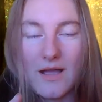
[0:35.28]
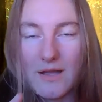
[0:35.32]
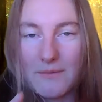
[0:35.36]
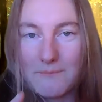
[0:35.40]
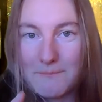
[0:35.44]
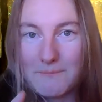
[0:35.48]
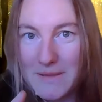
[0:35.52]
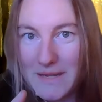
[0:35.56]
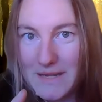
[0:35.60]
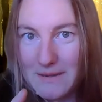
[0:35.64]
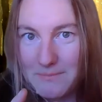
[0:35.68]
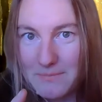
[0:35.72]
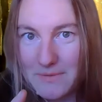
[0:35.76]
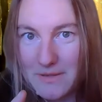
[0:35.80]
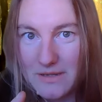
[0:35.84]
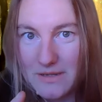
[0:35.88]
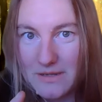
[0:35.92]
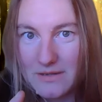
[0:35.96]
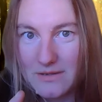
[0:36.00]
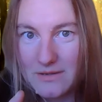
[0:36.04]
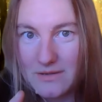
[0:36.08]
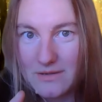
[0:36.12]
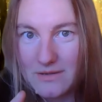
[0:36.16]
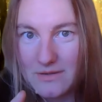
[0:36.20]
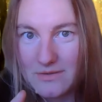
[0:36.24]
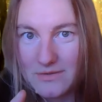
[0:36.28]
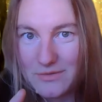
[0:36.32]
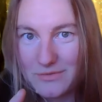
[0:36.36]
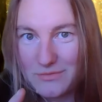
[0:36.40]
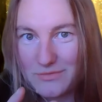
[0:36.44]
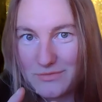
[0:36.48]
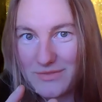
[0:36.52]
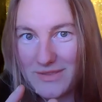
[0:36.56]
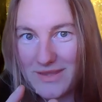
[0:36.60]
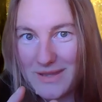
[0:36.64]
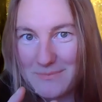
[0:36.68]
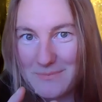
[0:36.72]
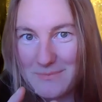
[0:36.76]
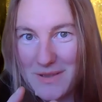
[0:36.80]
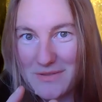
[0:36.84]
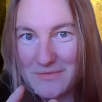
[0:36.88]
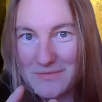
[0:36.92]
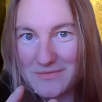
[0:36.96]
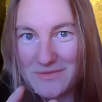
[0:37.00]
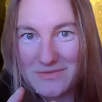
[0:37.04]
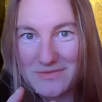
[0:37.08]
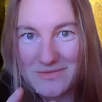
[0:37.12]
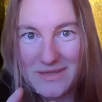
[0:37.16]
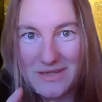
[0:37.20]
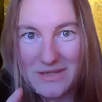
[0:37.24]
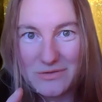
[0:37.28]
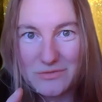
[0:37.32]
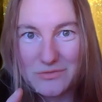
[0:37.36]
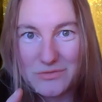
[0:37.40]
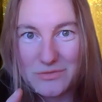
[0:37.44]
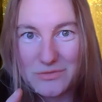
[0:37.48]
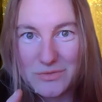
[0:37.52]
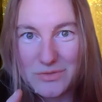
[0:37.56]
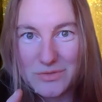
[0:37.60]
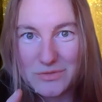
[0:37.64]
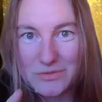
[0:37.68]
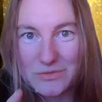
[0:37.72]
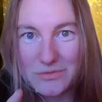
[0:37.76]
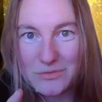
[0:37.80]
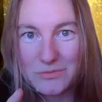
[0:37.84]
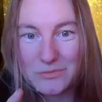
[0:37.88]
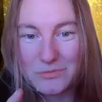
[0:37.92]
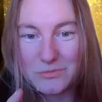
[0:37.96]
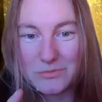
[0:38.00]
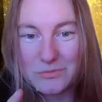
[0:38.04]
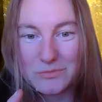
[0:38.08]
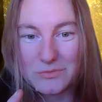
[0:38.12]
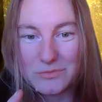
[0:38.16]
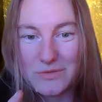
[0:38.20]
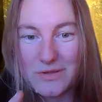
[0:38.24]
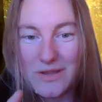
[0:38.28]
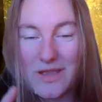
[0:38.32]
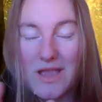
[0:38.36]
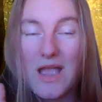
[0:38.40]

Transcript: Maybe you think about the thing you do at school.